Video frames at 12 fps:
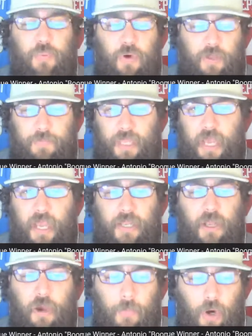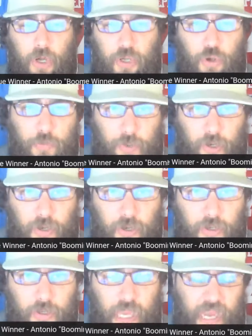point behind Amari Cooper.
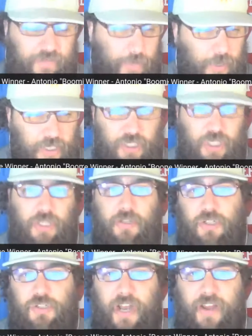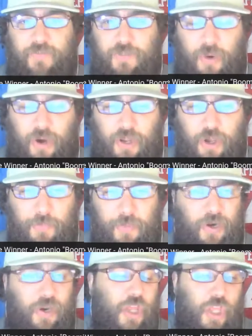Everybody's good to draft with Amari
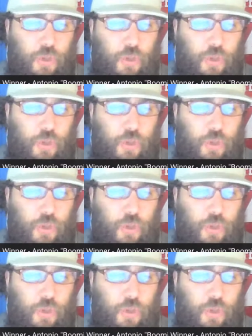Cooper.